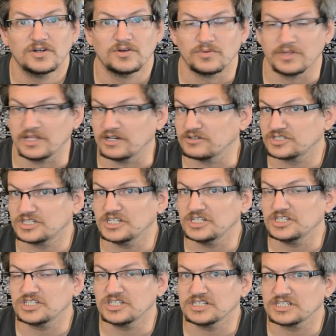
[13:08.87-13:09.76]
without
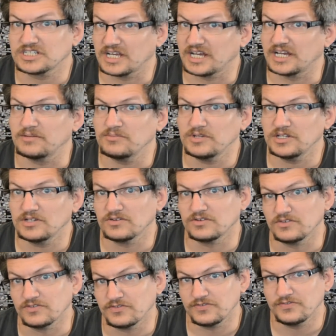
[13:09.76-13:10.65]
changing timing
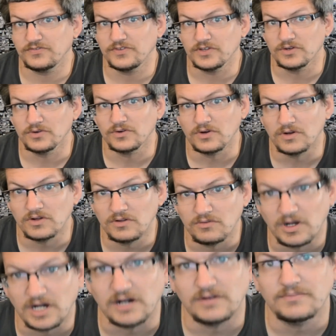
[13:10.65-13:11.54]
or fuel,
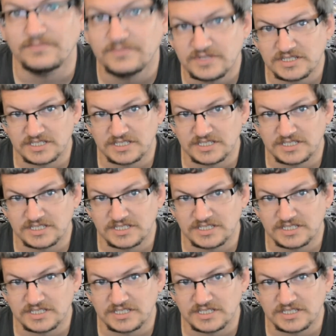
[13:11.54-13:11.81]
well,